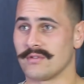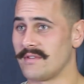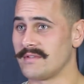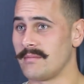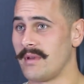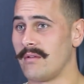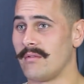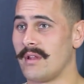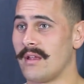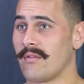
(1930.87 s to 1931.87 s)
Obviously, been
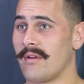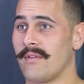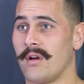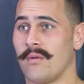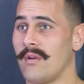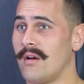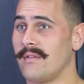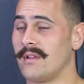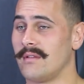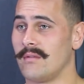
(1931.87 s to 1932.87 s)
with another grand final with
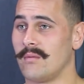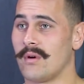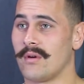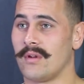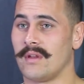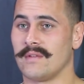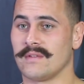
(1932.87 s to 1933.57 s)
Ivan at the Warriors,